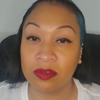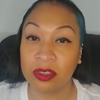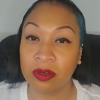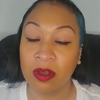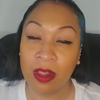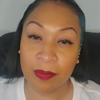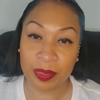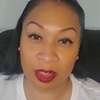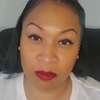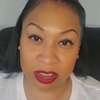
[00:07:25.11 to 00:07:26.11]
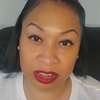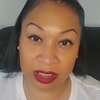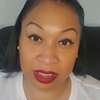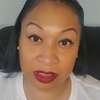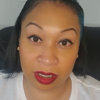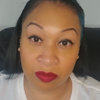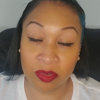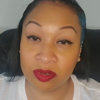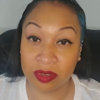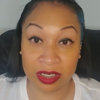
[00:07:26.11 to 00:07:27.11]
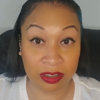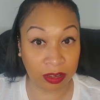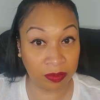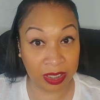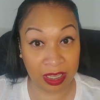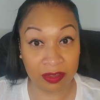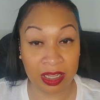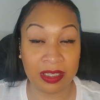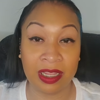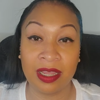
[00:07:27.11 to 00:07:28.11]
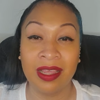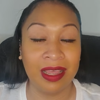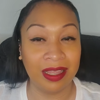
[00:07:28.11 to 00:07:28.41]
So once she gets in her mood and start behaving like that,